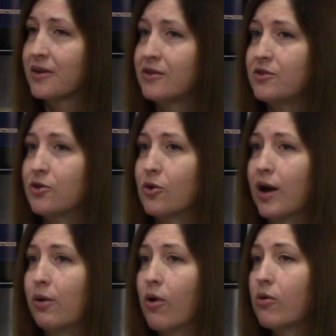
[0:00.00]
So
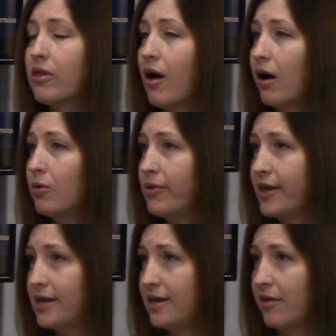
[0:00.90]
I work with
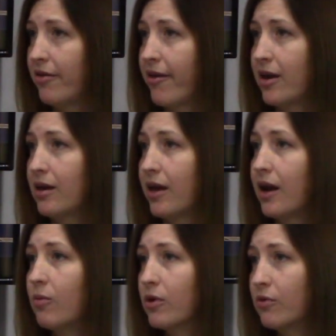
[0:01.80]
Aqualead Healing
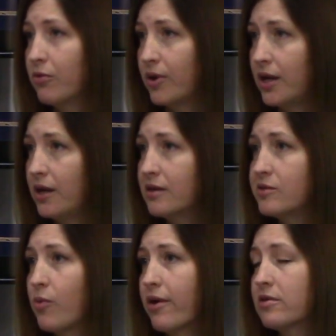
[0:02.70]
and I work with Reiki
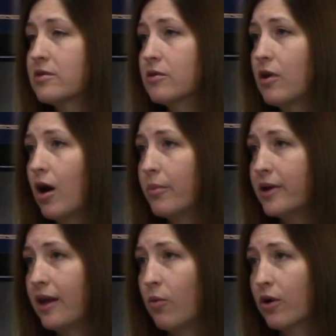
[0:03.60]
as well. So
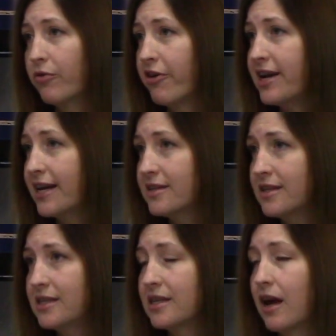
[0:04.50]
common, they work very
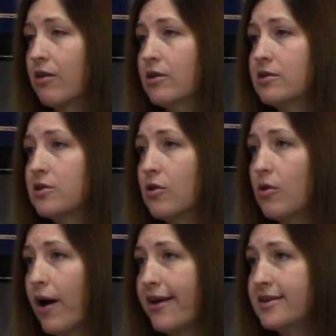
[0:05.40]
nicely together.
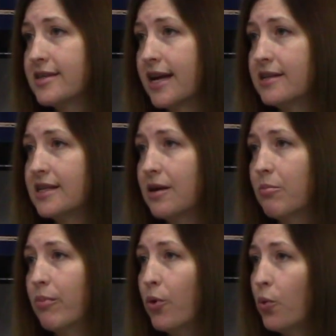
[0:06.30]
So I sent
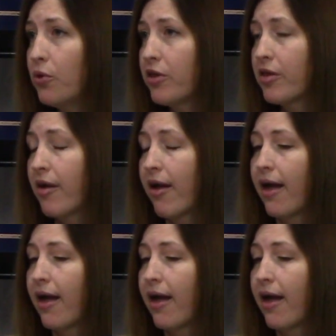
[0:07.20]
him both.